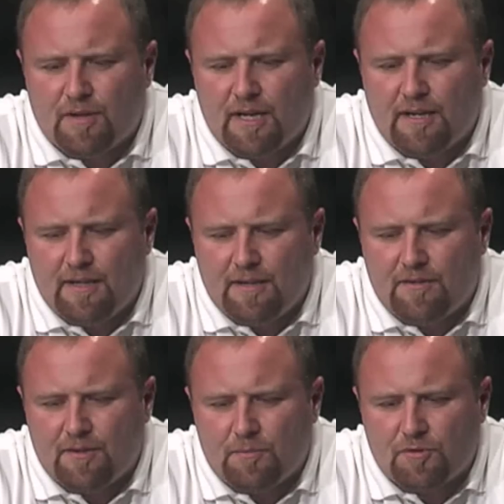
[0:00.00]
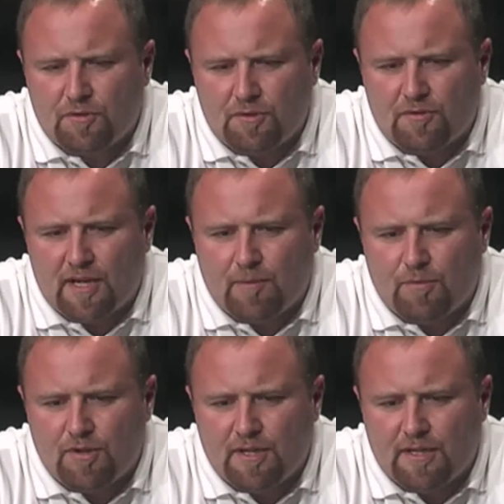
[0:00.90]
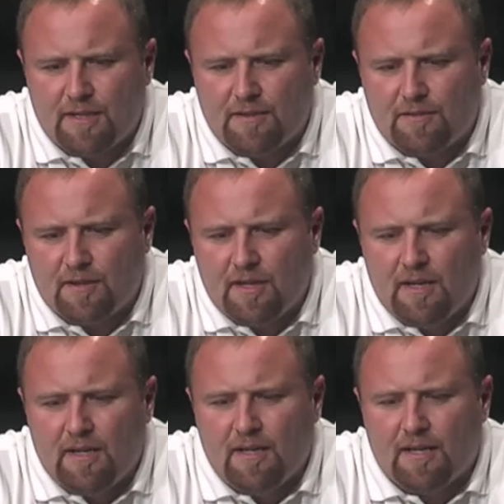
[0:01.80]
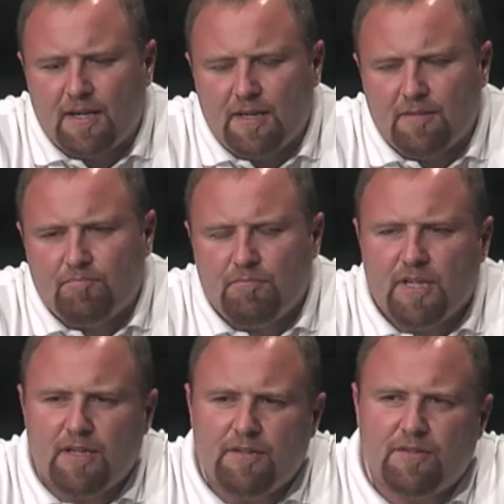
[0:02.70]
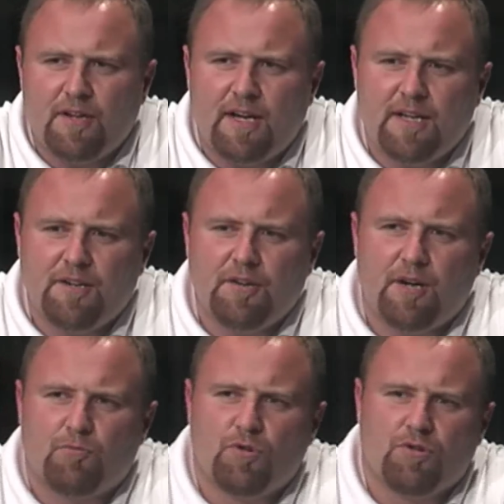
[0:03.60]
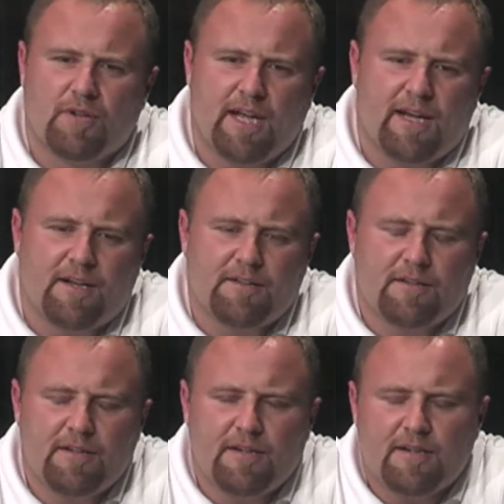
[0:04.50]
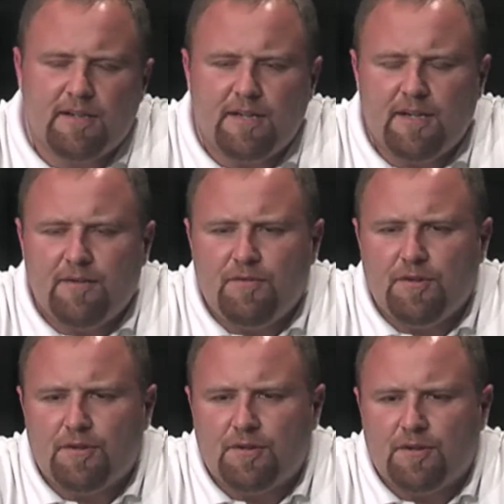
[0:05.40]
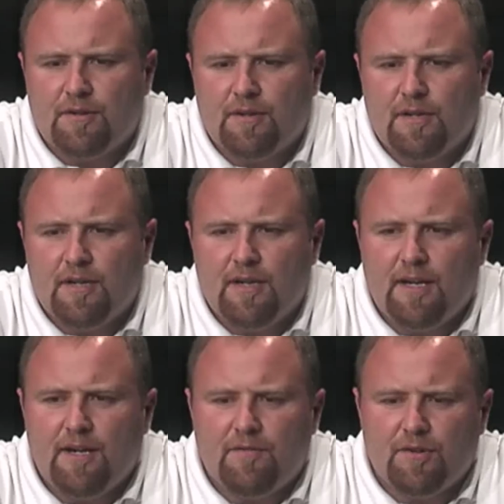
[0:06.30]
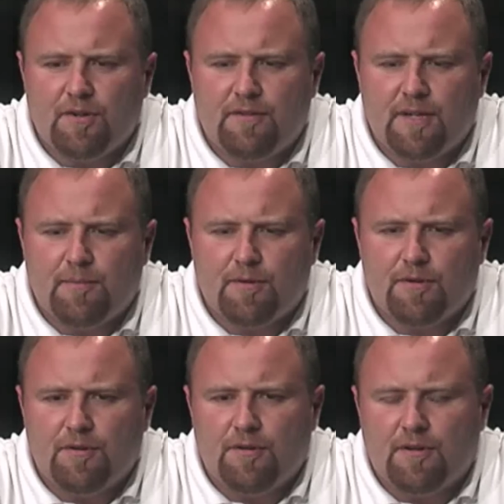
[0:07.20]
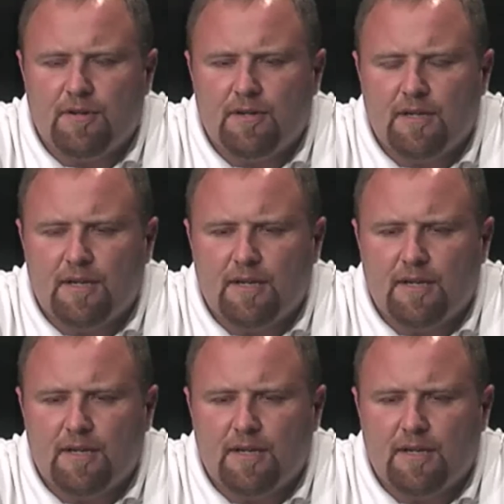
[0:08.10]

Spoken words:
for getting into some schools like Berea is, like, you're not ruled out if you're a typical